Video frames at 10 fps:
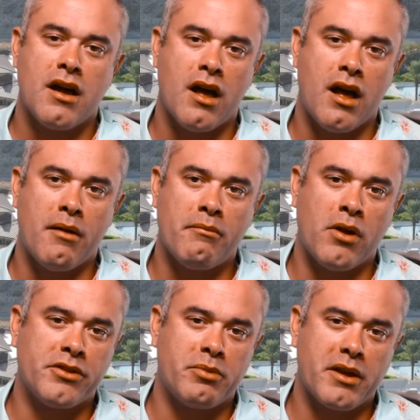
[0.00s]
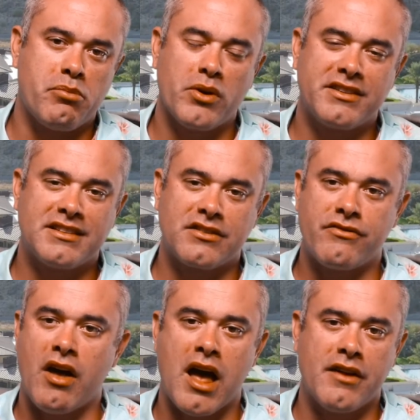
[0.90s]
multiply
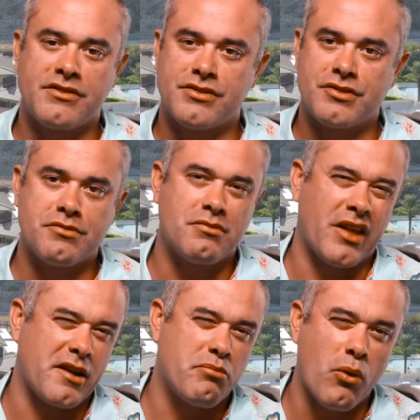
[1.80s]
0.65 to like